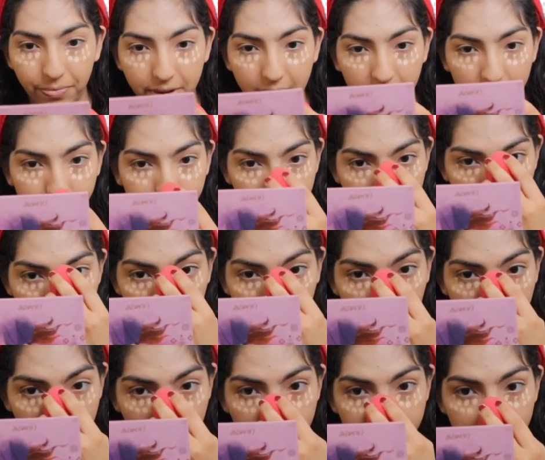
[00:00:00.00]
I spent a
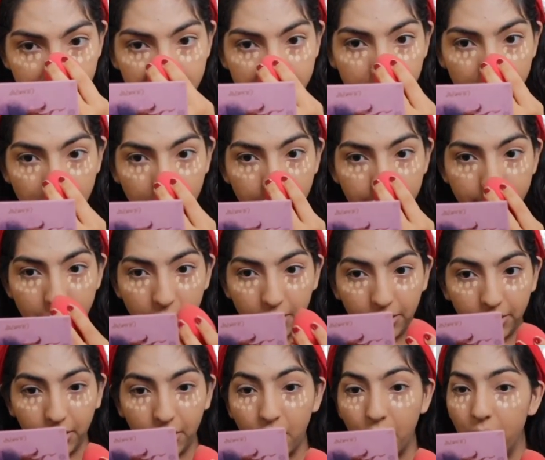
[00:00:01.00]
lot of my time
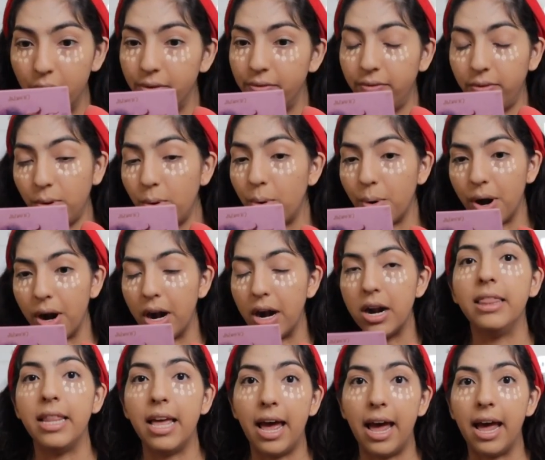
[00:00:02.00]
on the car floor
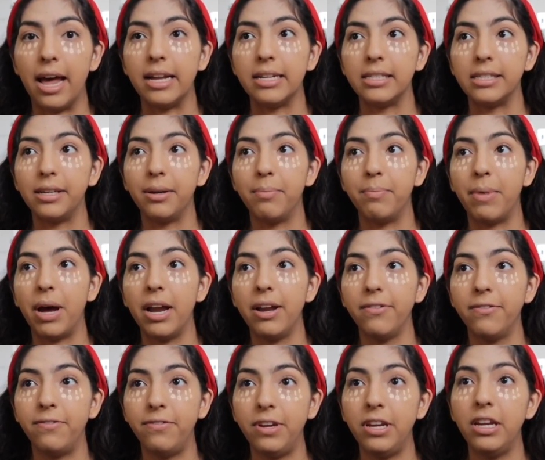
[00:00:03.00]
that my
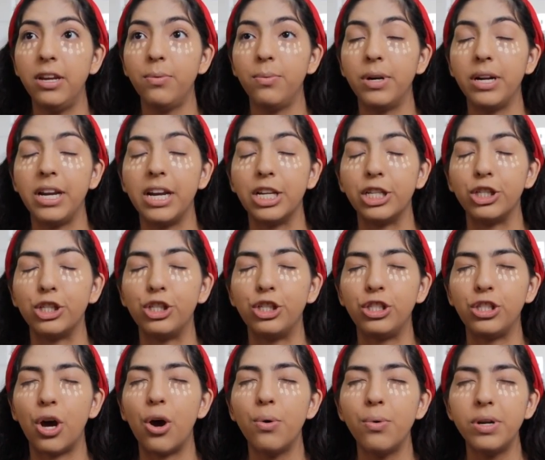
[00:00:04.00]
feet would get
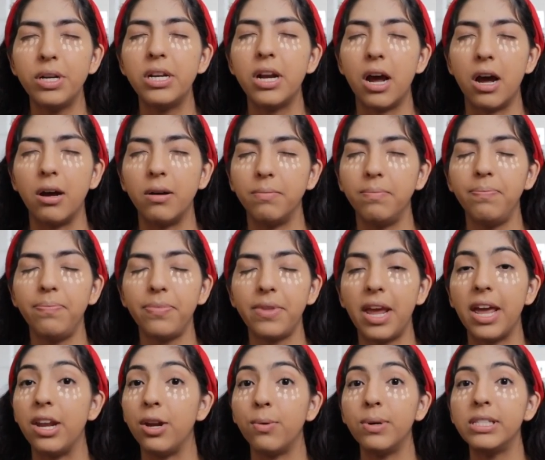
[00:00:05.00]
so numb,
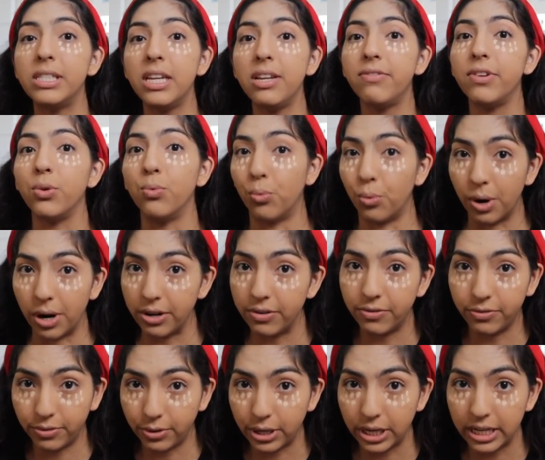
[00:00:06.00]
and it wasn't even one
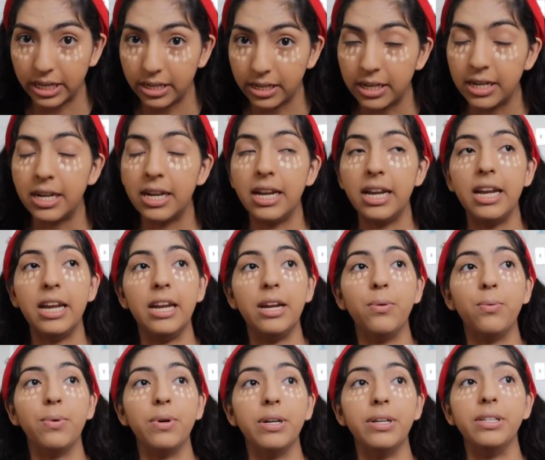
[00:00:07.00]
foot,
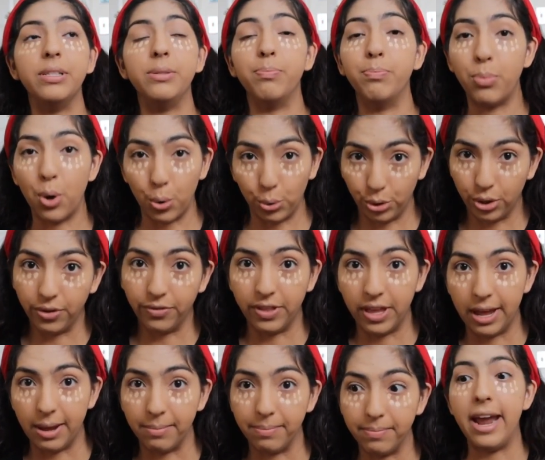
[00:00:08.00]
it was both of
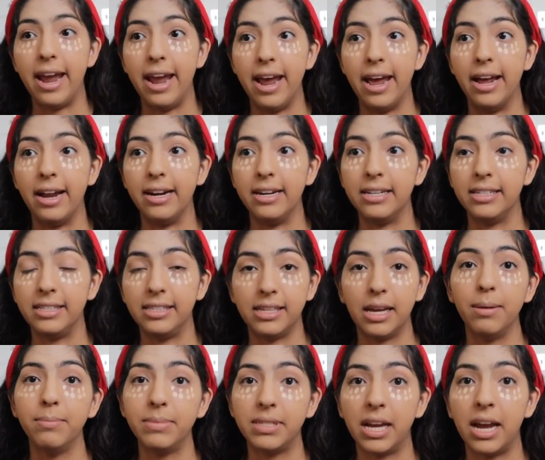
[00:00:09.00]
them. And
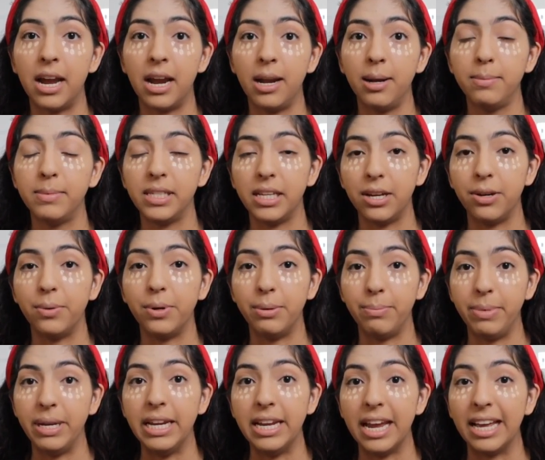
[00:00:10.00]
sometimes it would
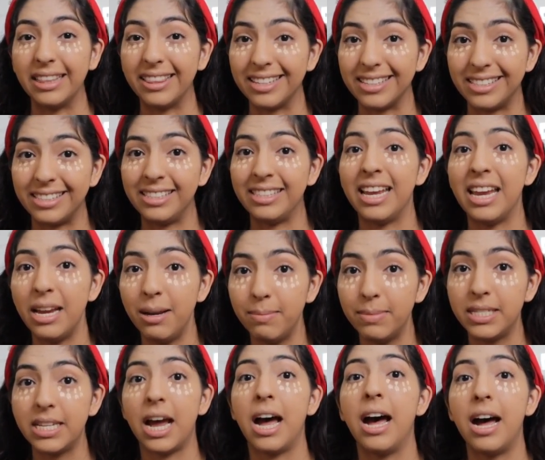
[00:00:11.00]
be at the same
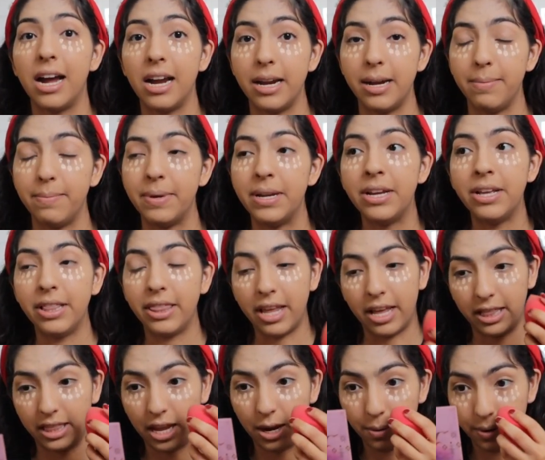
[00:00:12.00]
time
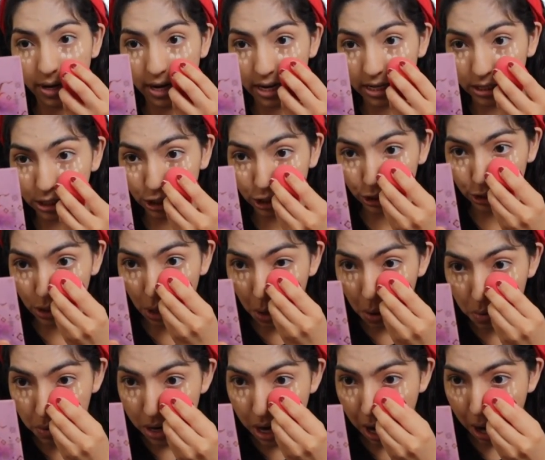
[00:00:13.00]
that they would get
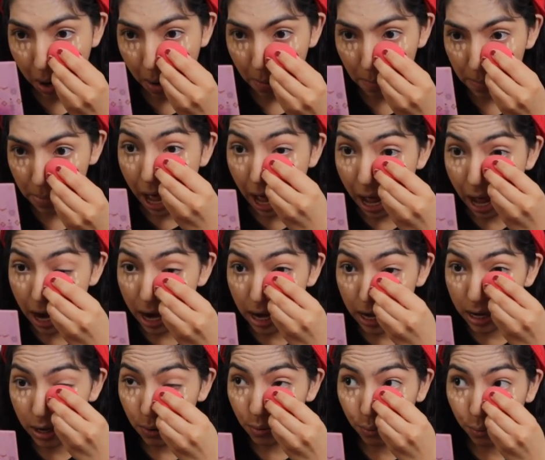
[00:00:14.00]
so numb,
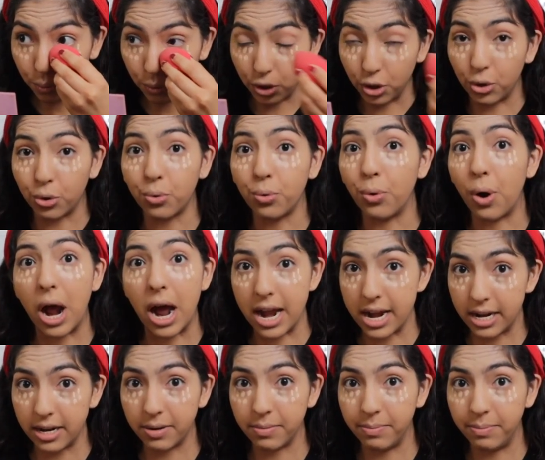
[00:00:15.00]
I would
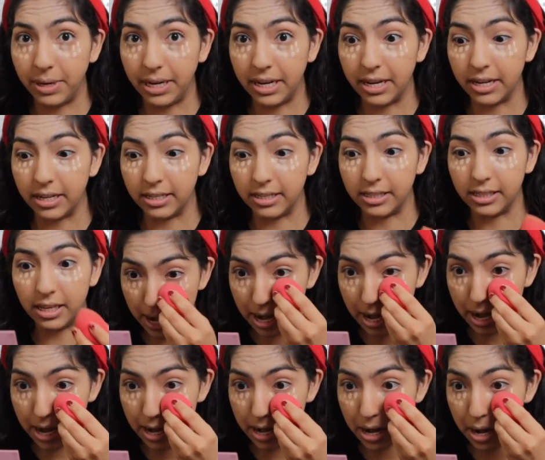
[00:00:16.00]
cry because
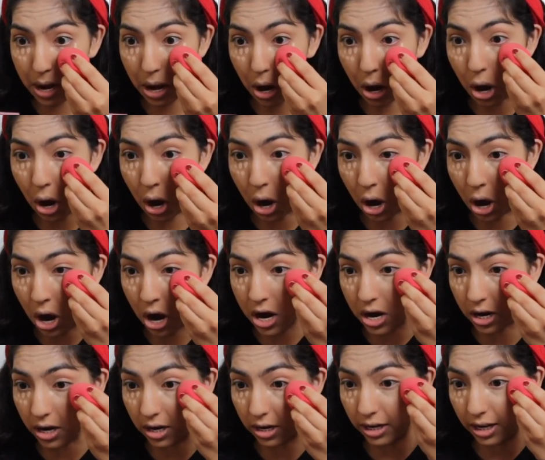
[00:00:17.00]
it
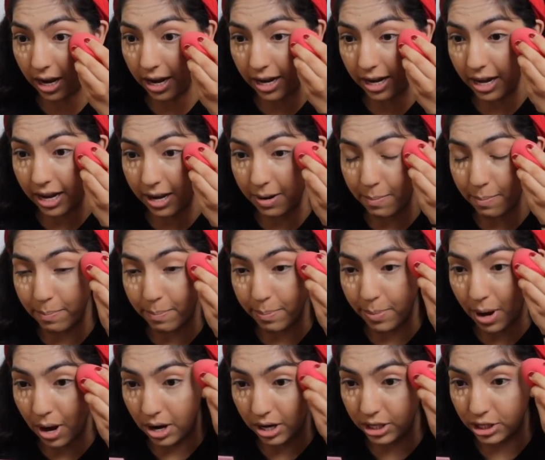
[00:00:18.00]
hurt. Like, it
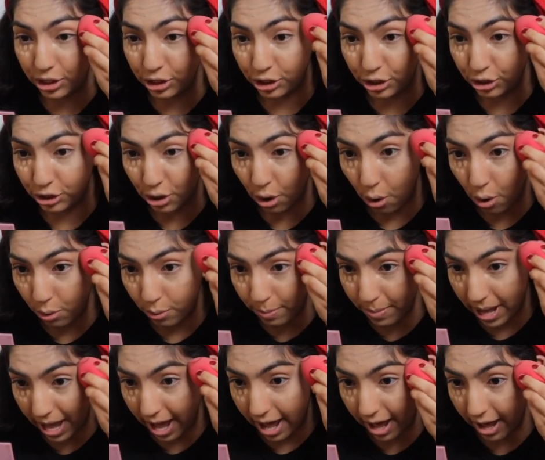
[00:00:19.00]
bugged so
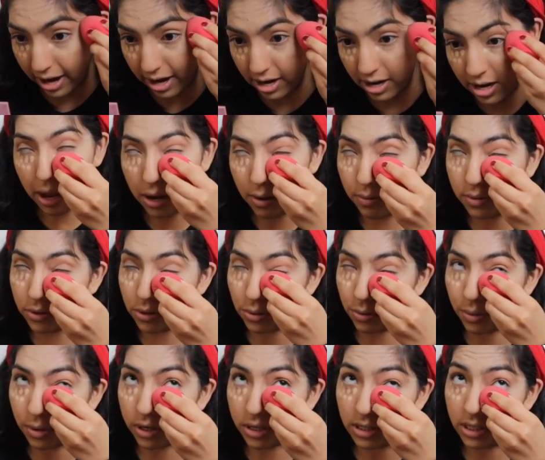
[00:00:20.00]
bad. It was the
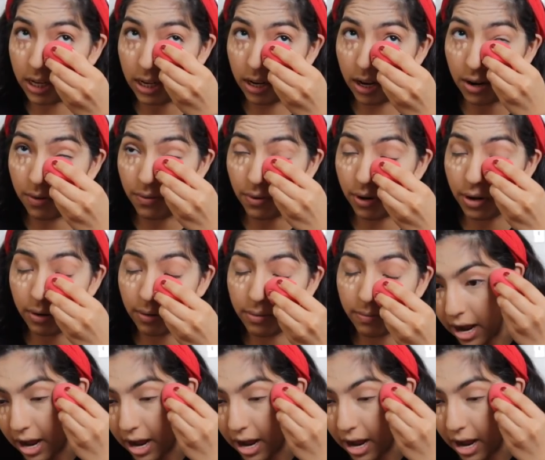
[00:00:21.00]
worst thing ever.